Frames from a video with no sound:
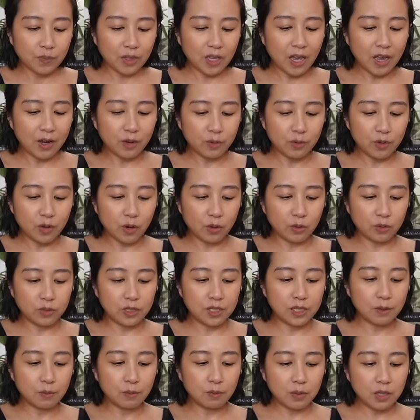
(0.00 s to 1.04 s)
I don't know,
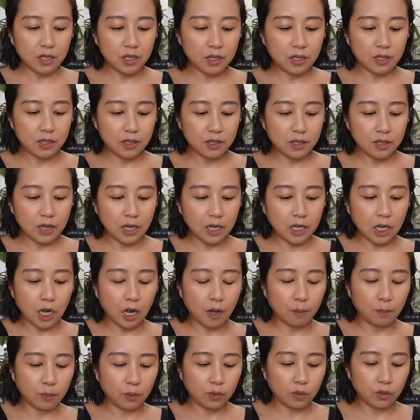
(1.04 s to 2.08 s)
to me, a
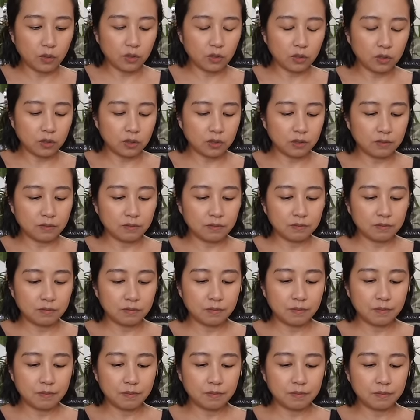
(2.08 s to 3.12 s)
couple,
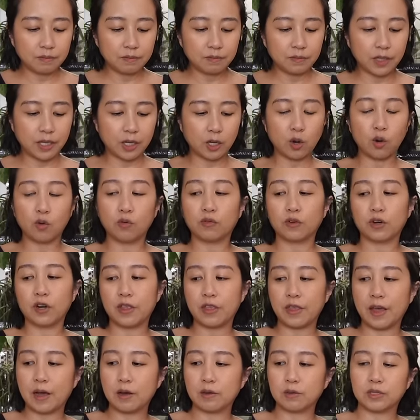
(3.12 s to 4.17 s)
like over a
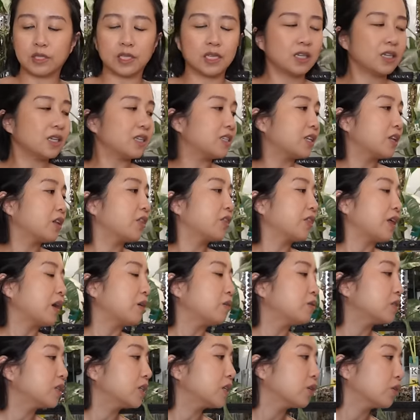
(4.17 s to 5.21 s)
thousand, is it a
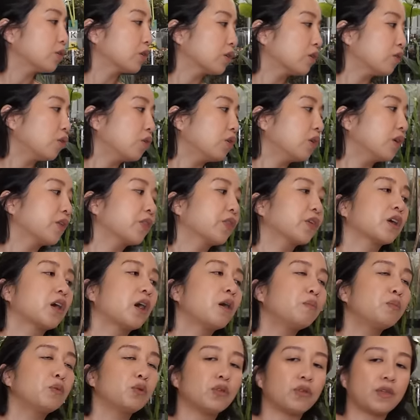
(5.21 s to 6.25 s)
thousand or a
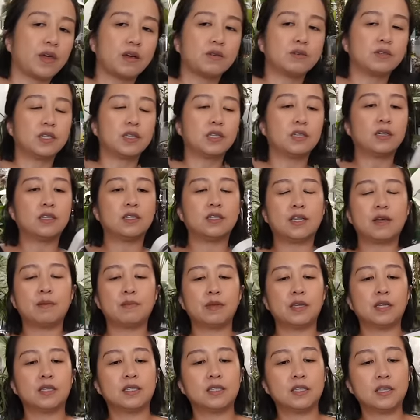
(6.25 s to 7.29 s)
couple thousand? Because that
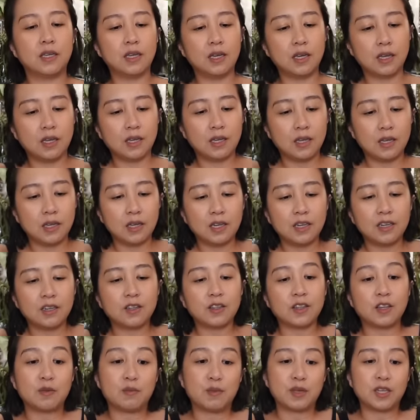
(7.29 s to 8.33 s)
makes,
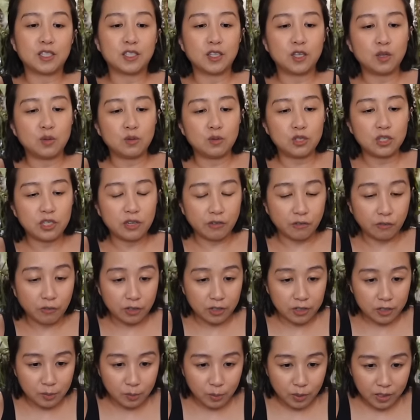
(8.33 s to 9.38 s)
not that it makes a huge
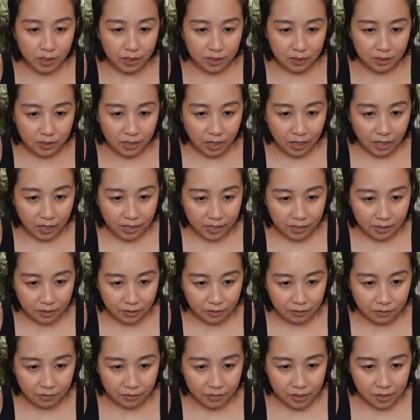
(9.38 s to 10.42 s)
difference, but kind
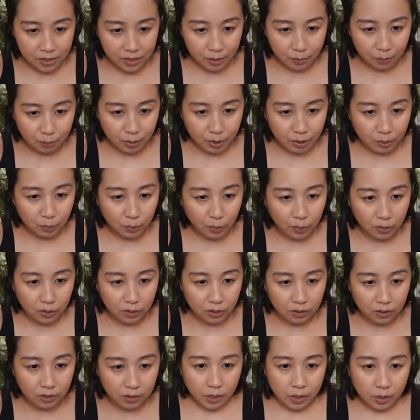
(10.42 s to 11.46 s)
of to some
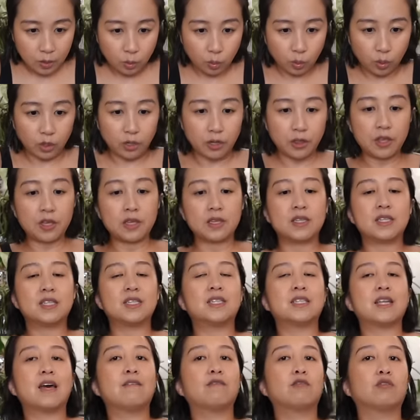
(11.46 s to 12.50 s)
people, worth
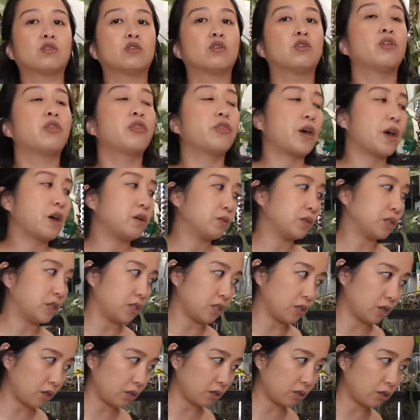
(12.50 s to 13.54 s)
several thousand
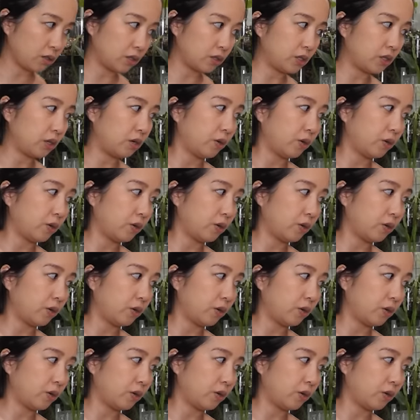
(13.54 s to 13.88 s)
dollars.